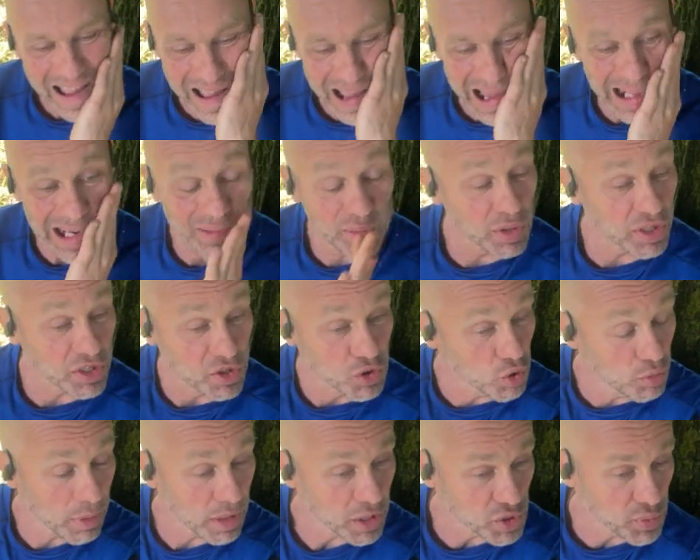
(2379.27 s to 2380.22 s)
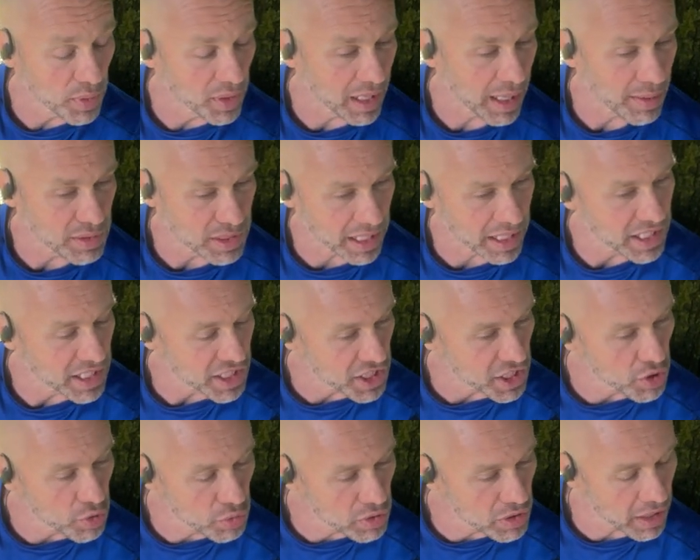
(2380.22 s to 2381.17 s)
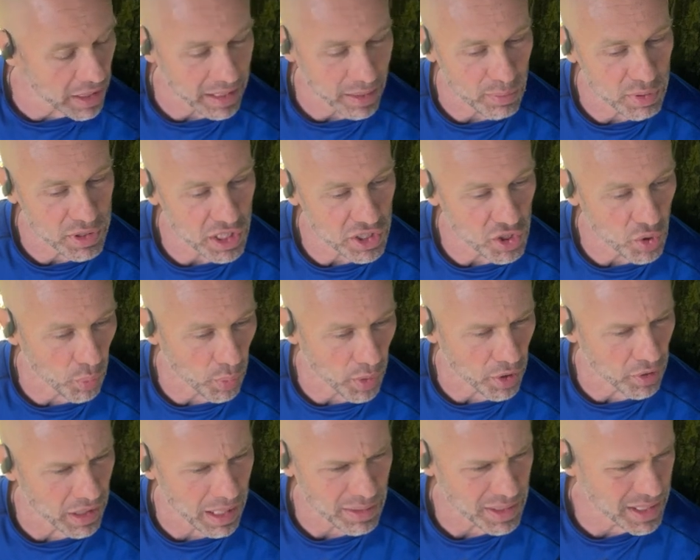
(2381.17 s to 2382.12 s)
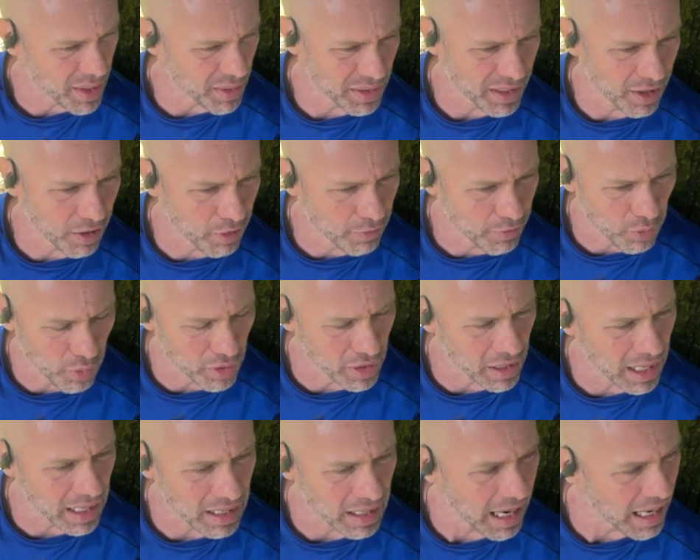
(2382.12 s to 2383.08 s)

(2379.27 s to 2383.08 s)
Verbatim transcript: I didn't really do much with it. I was like in this huge, like it was such a weird. That was out in California.